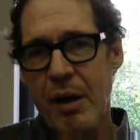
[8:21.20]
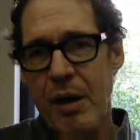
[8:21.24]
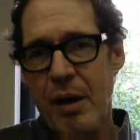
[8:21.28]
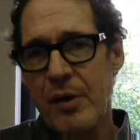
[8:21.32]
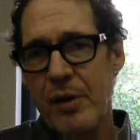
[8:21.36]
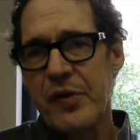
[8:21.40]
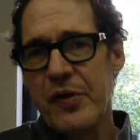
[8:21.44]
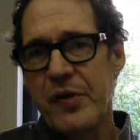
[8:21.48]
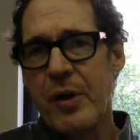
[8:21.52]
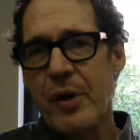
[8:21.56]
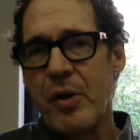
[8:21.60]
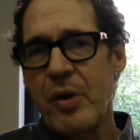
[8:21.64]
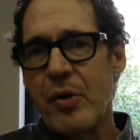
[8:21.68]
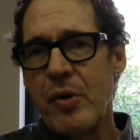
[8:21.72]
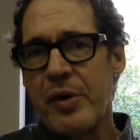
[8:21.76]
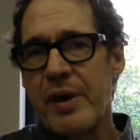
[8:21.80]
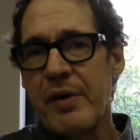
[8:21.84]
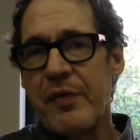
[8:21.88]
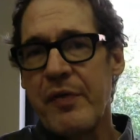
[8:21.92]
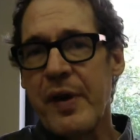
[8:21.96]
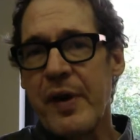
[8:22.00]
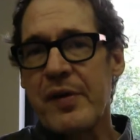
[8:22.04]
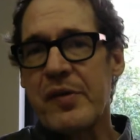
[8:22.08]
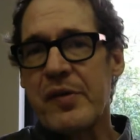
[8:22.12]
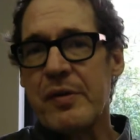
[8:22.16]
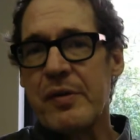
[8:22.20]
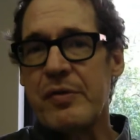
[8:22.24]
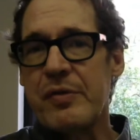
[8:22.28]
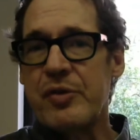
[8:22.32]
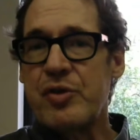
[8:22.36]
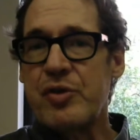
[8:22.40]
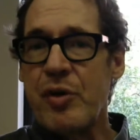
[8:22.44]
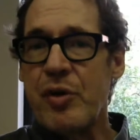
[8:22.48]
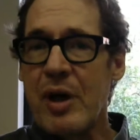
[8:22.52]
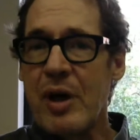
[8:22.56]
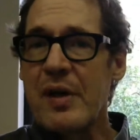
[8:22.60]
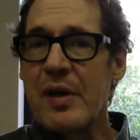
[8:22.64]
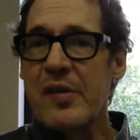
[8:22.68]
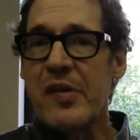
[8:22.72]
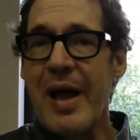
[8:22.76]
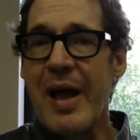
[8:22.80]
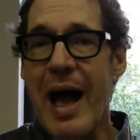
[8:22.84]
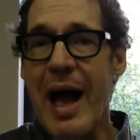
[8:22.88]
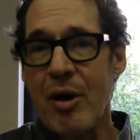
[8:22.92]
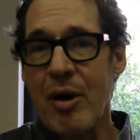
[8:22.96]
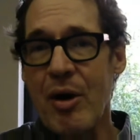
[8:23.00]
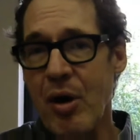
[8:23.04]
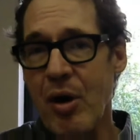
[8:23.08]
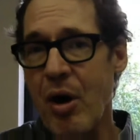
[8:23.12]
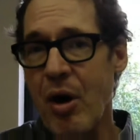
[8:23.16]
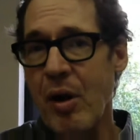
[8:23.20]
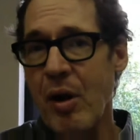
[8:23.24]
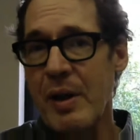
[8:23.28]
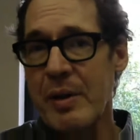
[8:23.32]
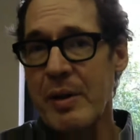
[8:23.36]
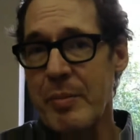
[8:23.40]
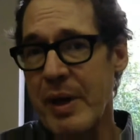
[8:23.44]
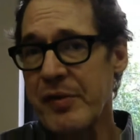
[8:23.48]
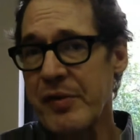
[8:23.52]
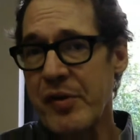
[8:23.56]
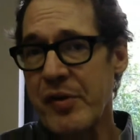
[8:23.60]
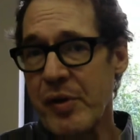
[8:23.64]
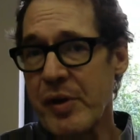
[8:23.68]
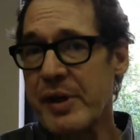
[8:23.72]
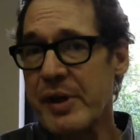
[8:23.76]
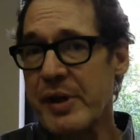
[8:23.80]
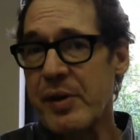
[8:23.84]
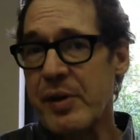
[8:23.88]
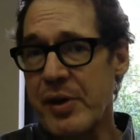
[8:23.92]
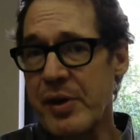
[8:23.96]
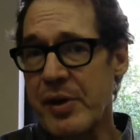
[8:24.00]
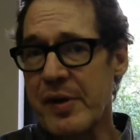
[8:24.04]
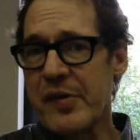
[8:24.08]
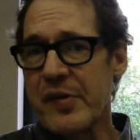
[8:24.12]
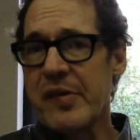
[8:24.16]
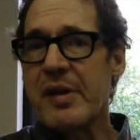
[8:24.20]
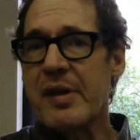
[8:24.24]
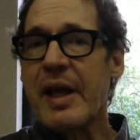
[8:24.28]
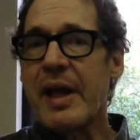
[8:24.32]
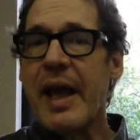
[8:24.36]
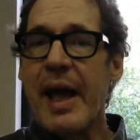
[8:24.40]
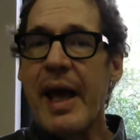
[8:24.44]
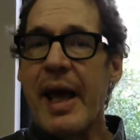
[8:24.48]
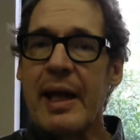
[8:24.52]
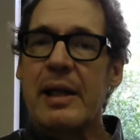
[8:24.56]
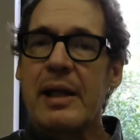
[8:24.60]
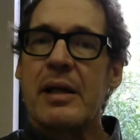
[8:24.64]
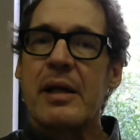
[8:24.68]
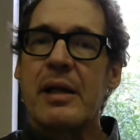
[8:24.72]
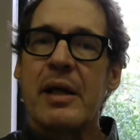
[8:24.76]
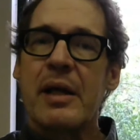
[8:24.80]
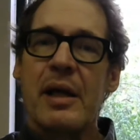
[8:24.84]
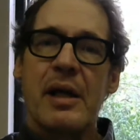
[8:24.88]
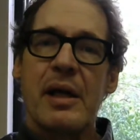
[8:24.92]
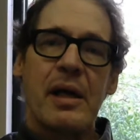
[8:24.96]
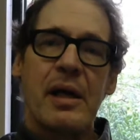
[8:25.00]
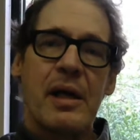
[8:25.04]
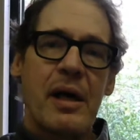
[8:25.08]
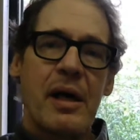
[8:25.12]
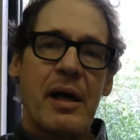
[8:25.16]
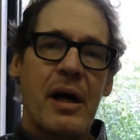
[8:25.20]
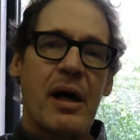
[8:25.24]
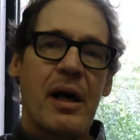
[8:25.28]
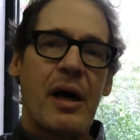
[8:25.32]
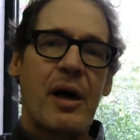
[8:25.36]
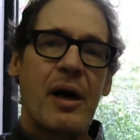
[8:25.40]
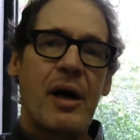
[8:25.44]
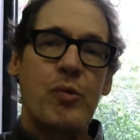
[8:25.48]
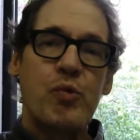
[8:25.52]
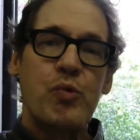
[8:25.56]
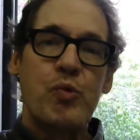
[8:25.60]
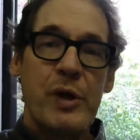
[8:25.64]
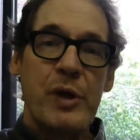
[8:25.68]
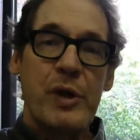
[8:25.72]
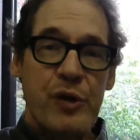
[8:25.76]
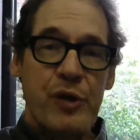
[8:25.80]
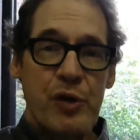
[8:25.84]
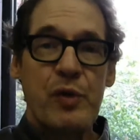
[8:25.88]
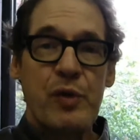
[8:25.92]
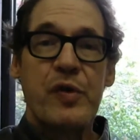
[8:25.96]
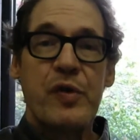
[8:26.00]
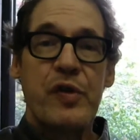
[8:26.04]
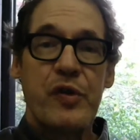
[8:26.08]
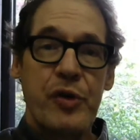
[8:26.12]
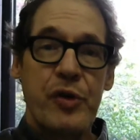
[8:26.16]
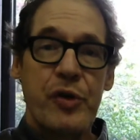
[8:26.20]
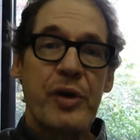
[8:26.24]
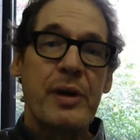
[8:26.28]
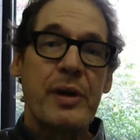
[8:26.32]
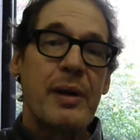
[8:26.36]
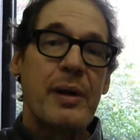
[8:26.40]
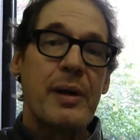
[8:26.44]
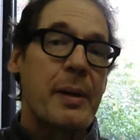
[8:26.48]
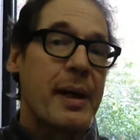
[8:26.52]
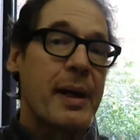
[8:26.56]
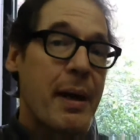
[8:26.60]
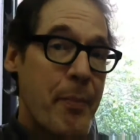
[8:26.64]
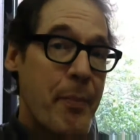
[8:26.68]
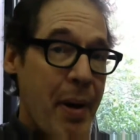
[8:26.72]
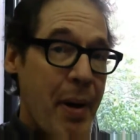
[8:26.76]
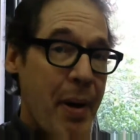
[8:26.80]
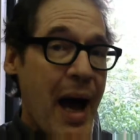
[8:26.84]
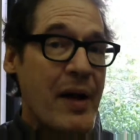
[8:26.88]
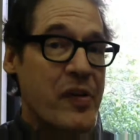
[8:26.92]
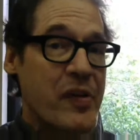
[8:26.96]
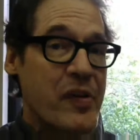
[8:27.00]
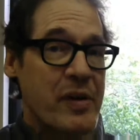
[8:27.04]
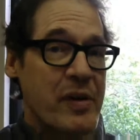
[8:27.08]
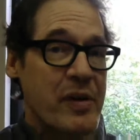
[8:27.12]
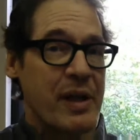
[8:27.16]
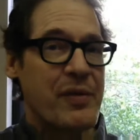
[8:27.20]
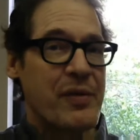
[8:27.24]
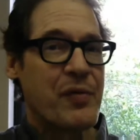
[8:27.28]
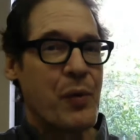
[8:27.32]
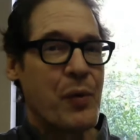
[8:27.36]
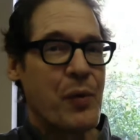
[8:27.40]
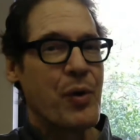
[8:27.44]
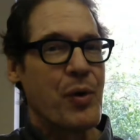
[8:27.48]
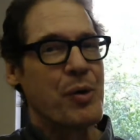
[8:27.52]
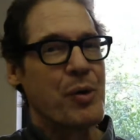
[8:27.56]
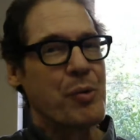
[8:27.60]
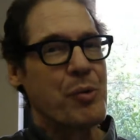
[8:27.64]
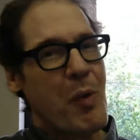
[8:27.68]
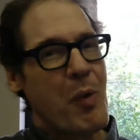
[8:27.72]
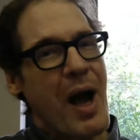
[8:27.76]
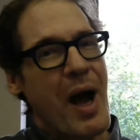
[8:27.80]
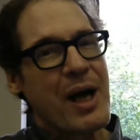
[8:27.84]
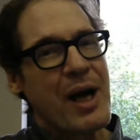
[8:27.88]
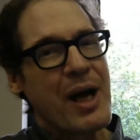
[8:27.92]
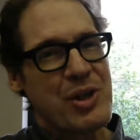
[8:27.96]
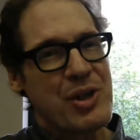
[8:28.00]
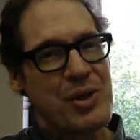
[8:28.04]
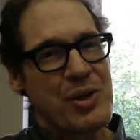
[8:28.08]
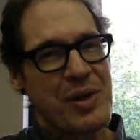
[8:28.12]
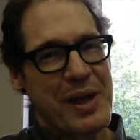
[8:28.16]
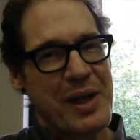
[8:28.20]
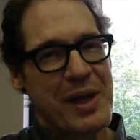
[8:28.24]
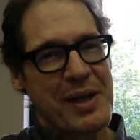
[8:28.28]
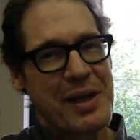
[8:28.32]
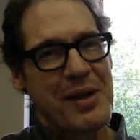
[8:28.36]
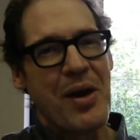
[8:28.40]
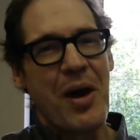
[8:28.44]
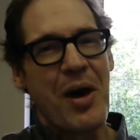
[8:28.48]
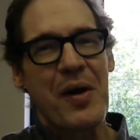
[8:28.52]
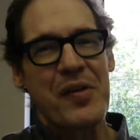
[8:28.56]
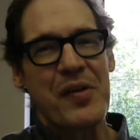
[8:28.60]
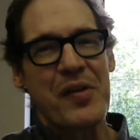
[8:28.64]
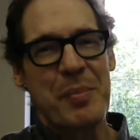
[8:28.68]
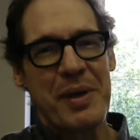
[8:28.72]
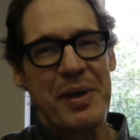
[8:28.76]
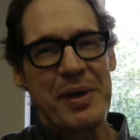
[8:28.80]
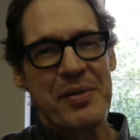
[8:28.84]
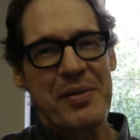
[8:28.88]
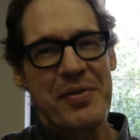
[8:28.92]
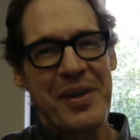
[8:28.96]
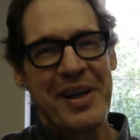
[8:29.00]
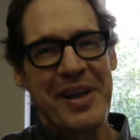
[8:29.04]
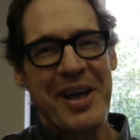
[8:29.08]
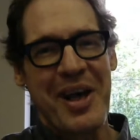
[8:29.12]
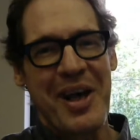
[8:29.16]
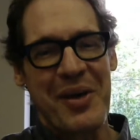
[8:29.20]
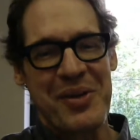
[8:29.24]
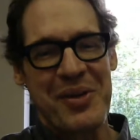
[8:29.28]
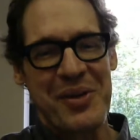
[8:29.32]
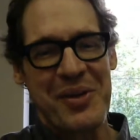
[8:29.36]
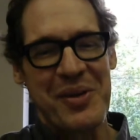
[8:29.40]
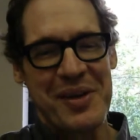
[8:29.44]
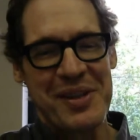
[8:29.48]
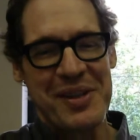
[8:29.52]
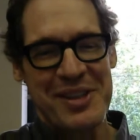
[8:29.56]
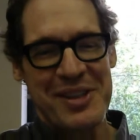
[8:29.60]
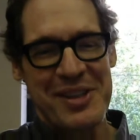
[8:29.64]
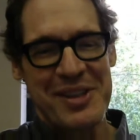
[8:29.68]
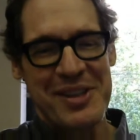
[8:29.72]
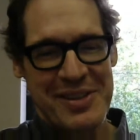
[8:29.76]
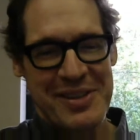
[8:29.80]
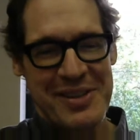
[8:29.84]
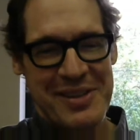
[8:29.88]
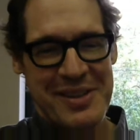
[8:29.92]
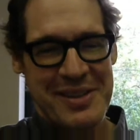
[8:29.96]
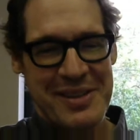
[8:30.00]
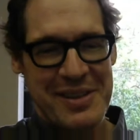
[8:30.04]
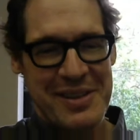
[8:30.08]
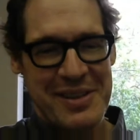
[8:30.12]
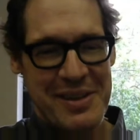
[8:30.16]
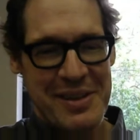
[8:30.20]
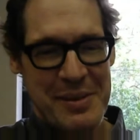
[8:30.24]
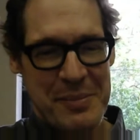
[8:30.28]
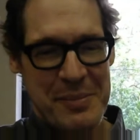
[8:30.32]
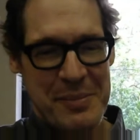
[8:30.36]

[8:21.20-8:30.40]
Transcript: Also, the effects of drugs, alcohol, and mental illness can reduce your capacity for rational cost-benefit calculations.